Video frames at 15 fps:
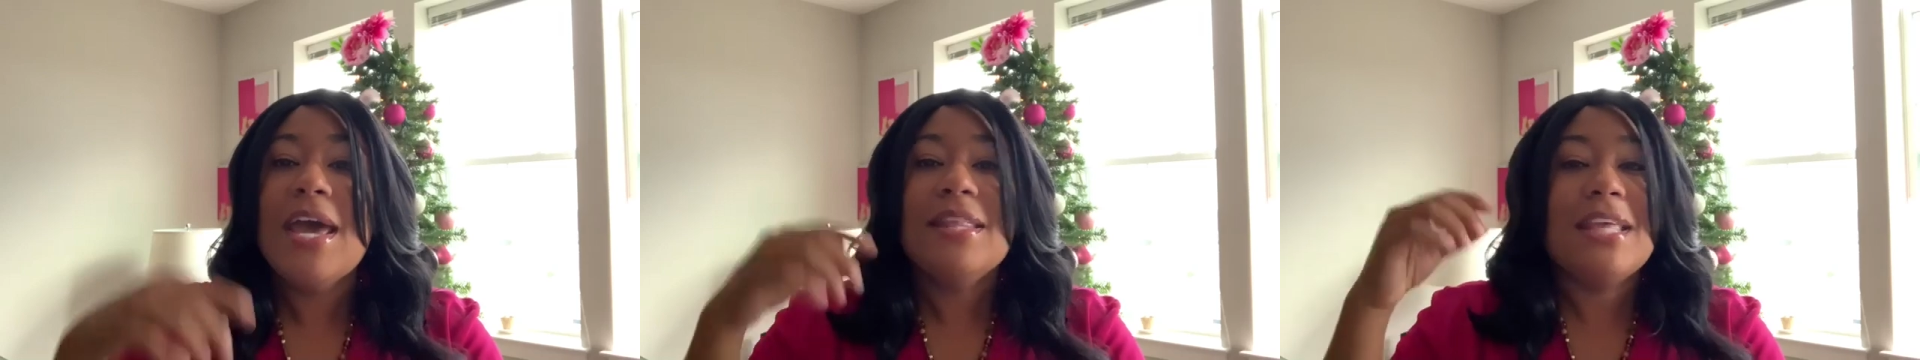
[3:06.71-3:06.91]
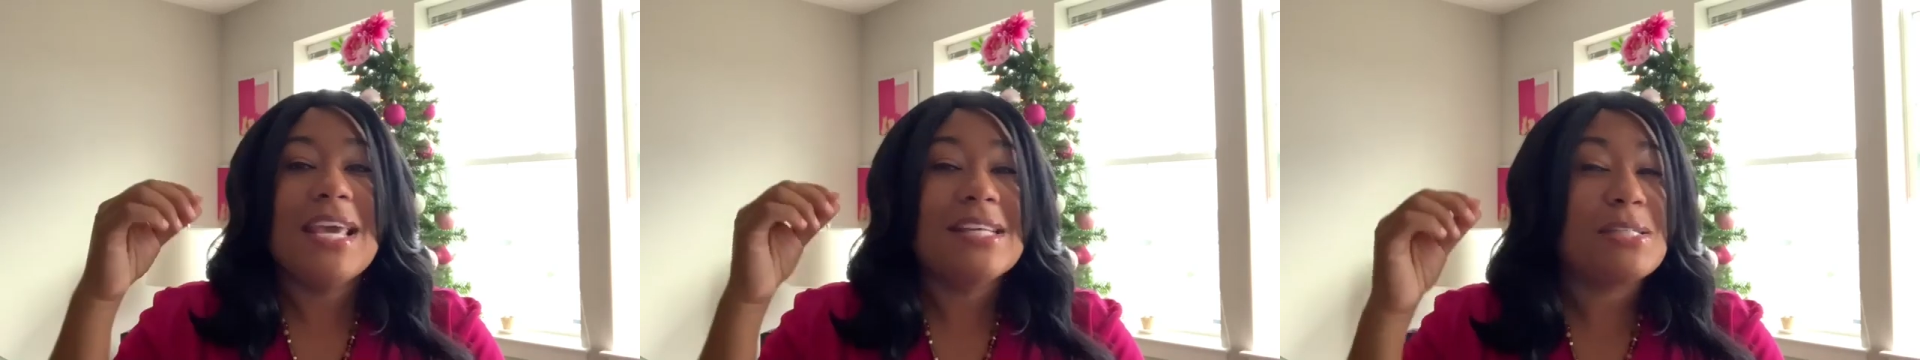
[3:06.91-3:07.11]

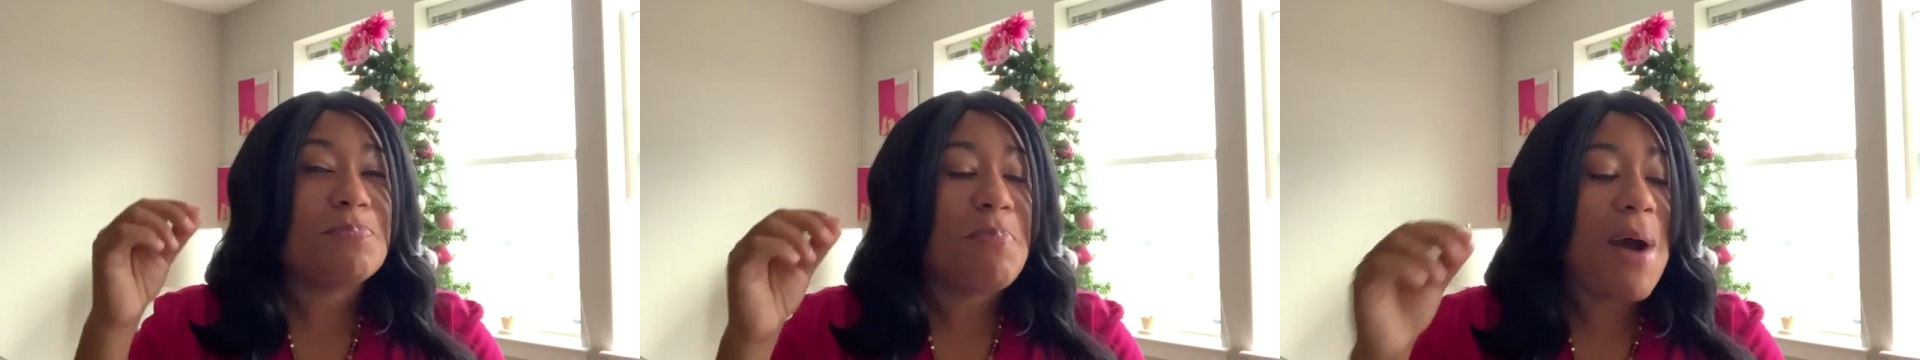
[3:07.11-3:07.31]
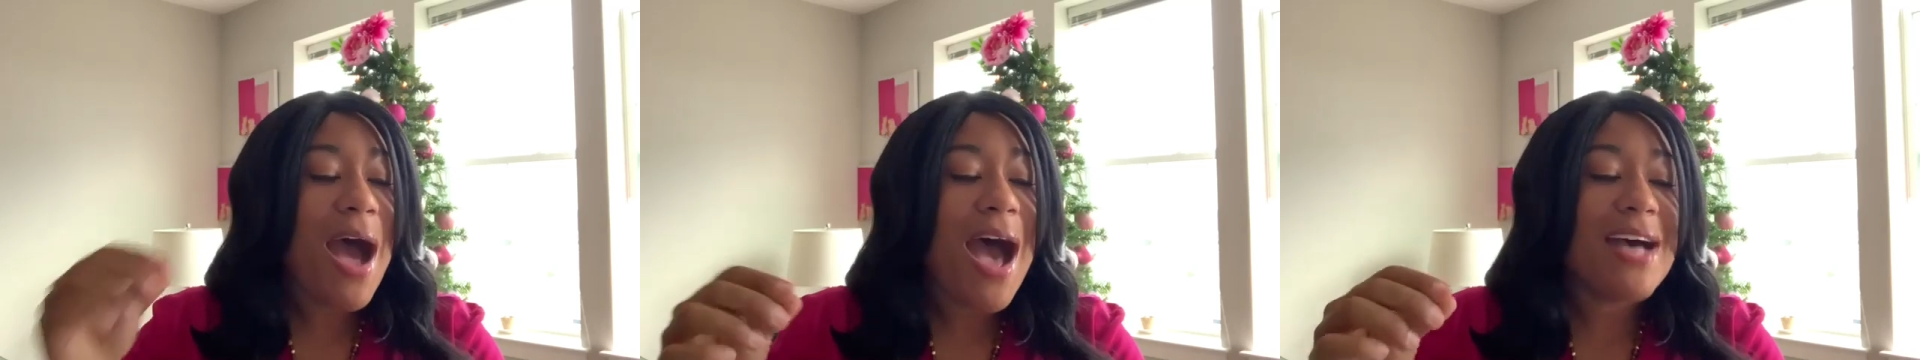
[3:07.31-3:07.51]
is
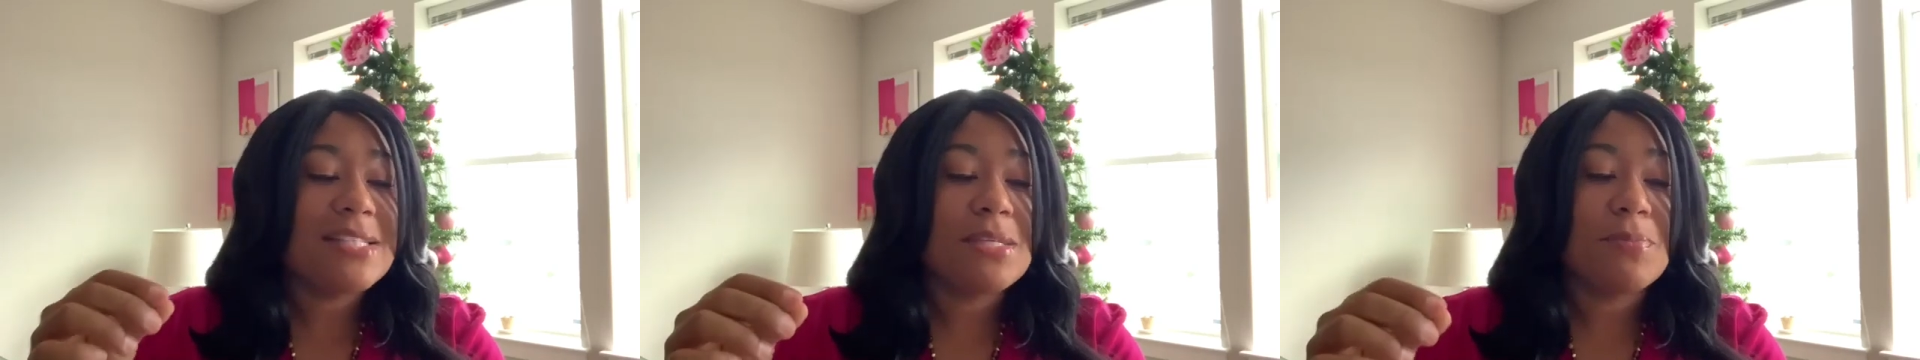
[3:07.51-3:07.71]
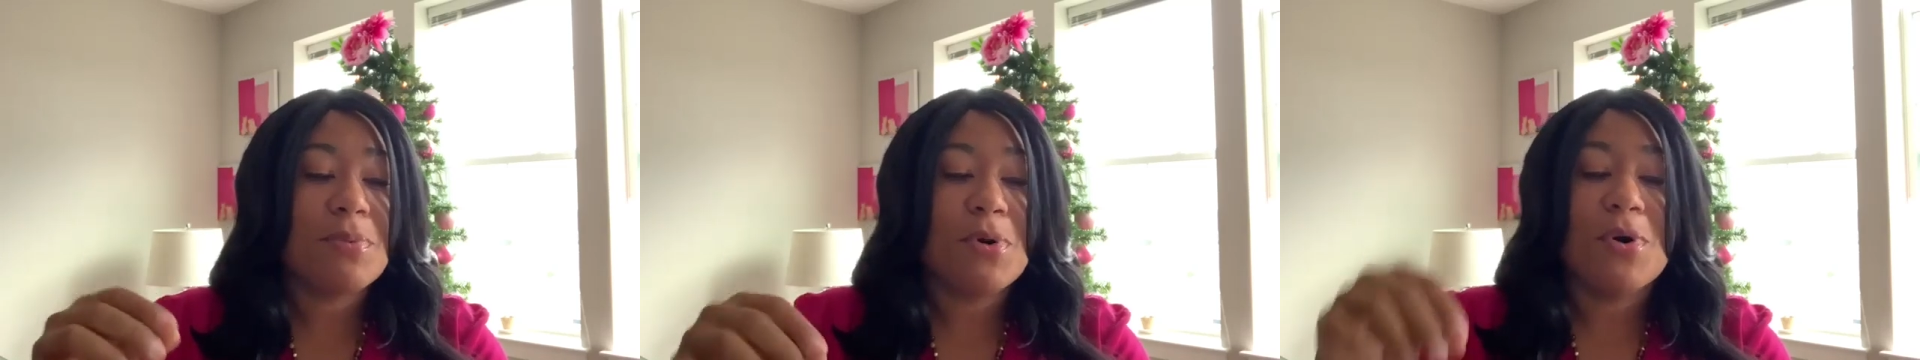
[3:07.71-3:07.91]

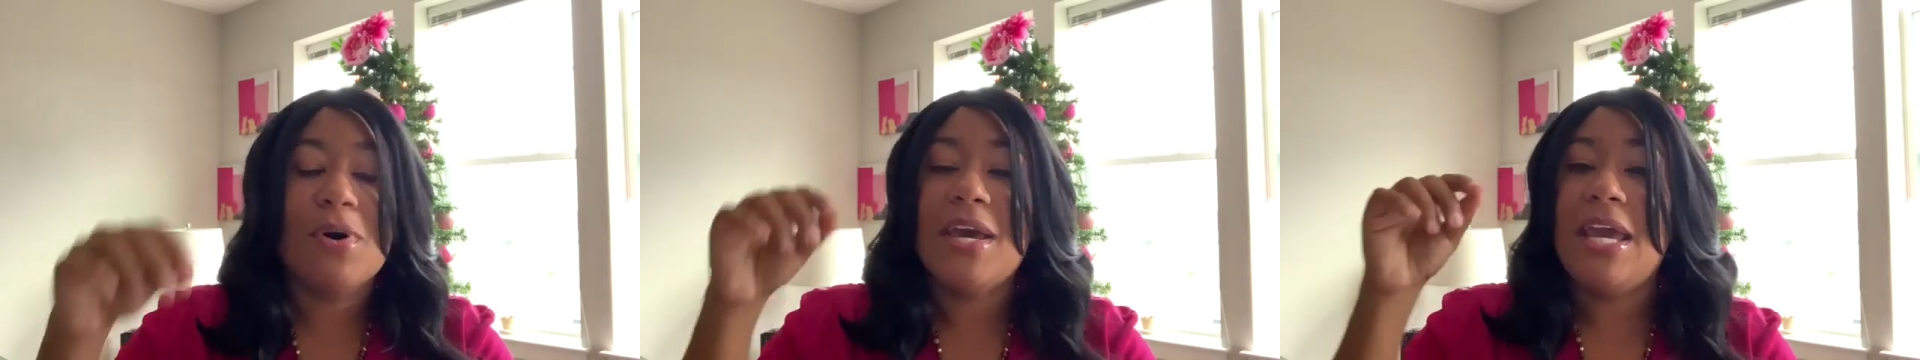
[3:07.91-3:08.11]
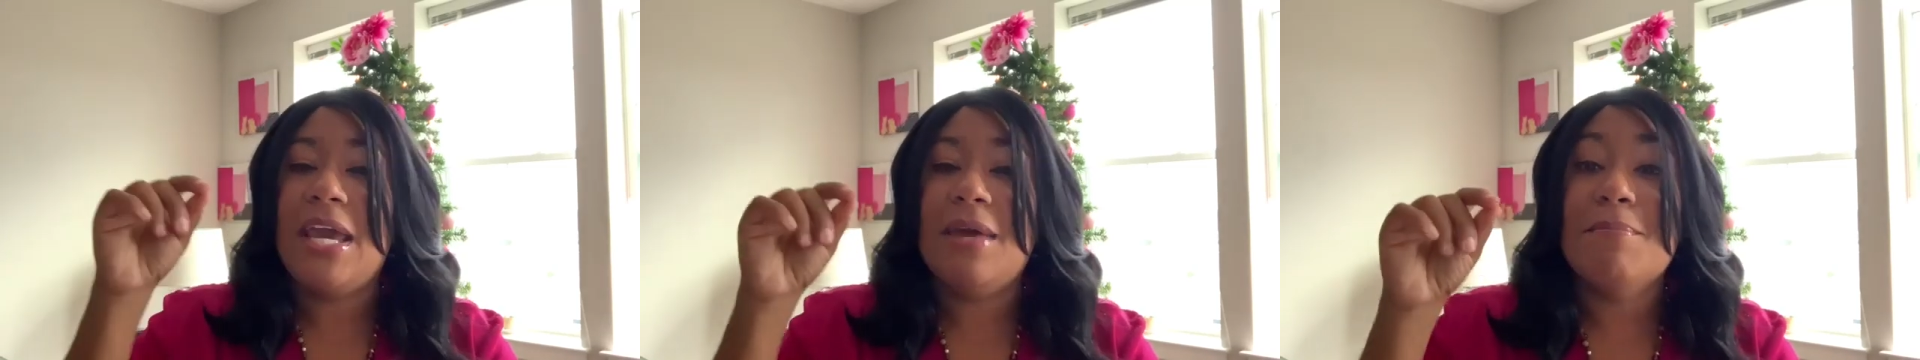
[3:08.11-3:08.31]

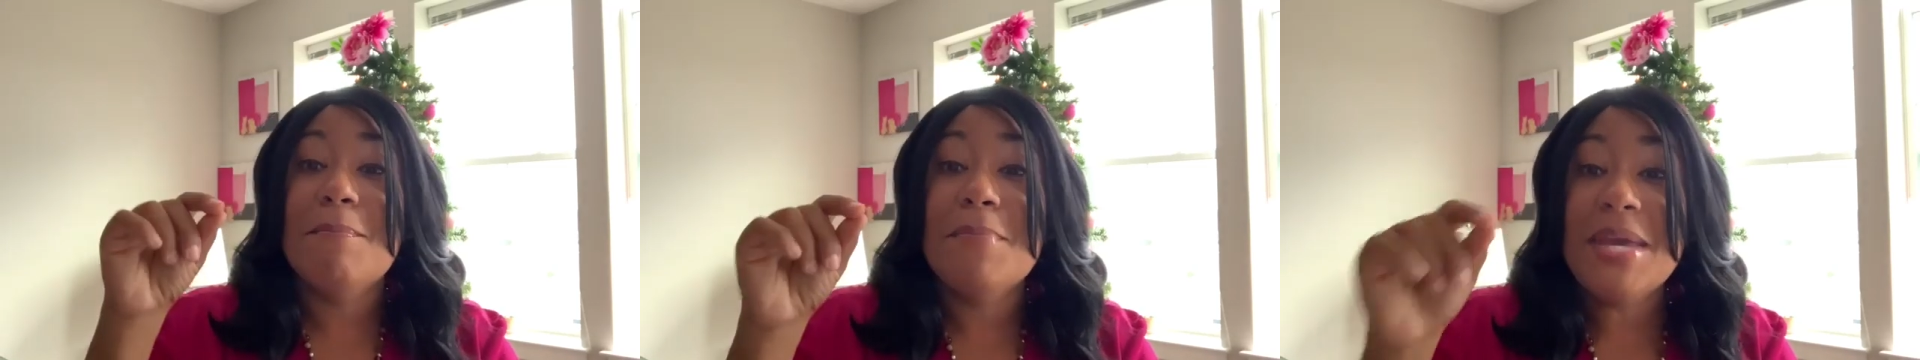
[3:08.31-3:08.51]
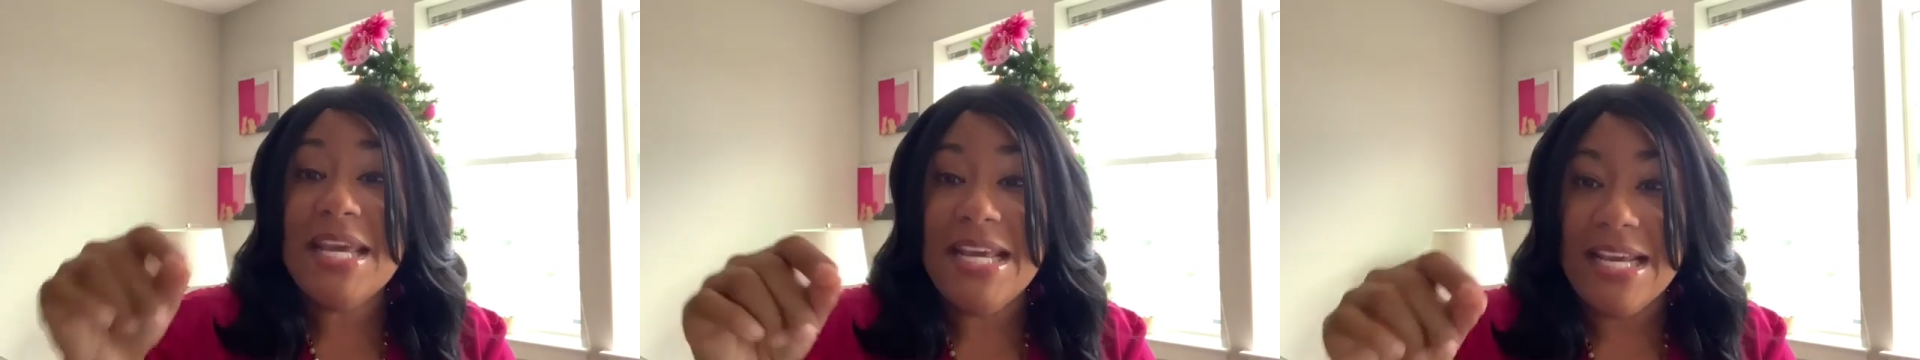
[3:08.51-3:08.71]
possible
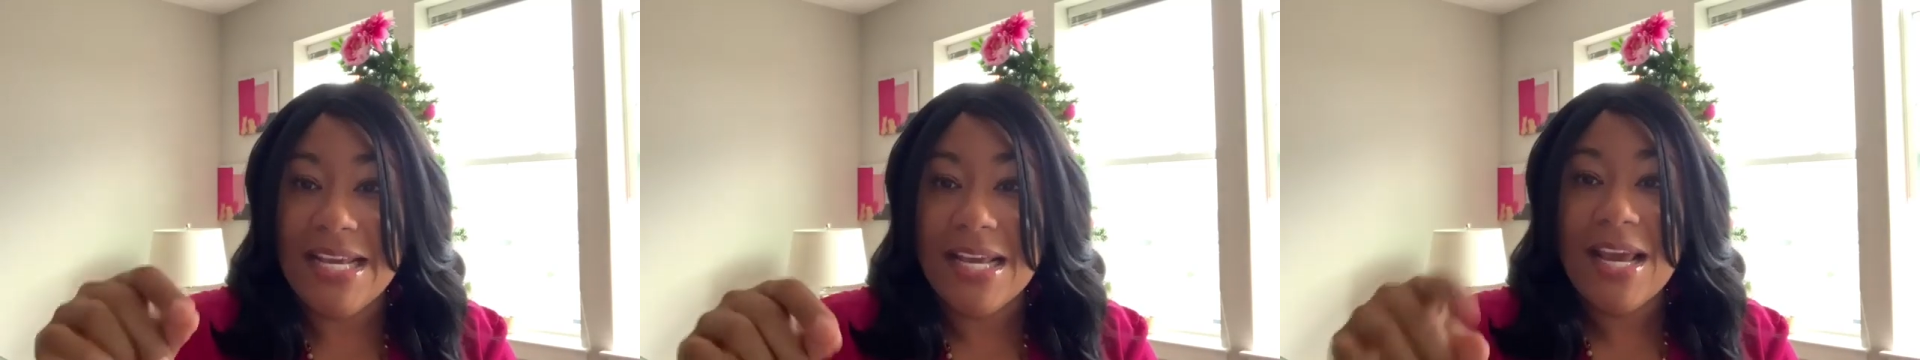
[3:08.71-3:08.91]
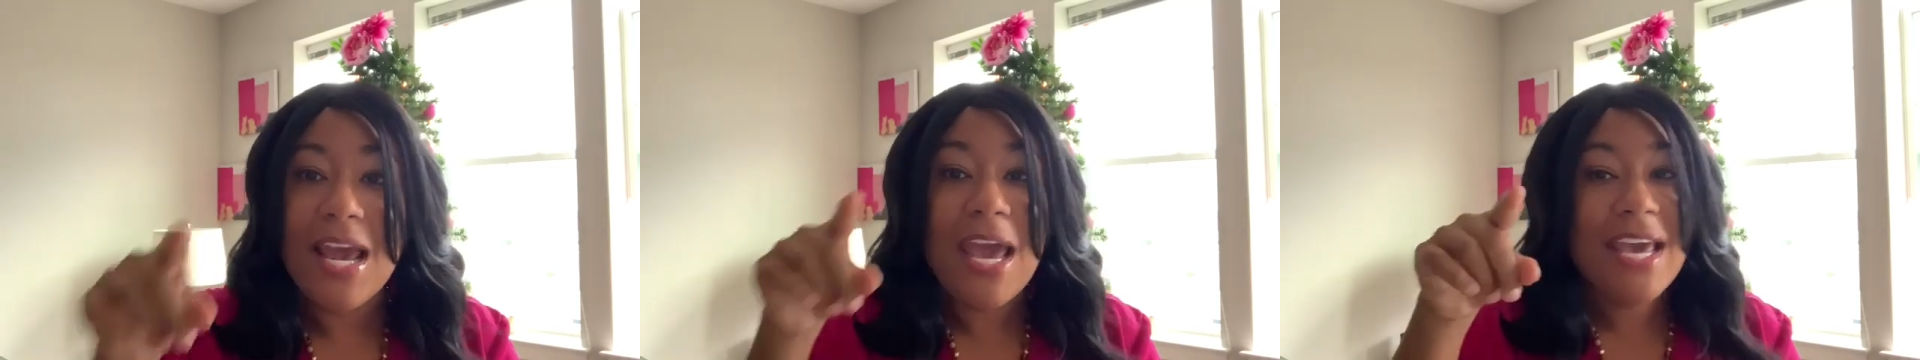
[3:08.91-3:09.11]
in me.